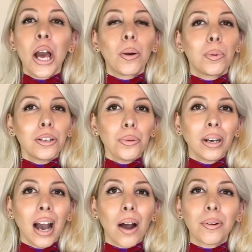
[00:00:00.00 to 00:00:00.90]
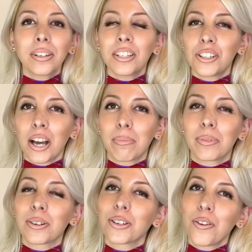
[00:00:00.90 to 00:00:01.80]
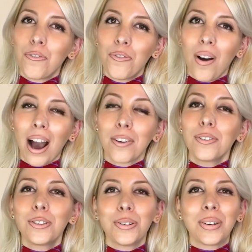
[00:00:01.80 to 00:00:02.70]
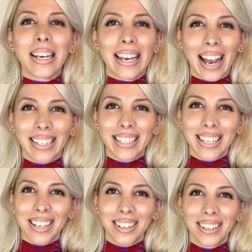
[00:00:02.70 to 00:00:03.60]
which will cover the chapters 5 to 19.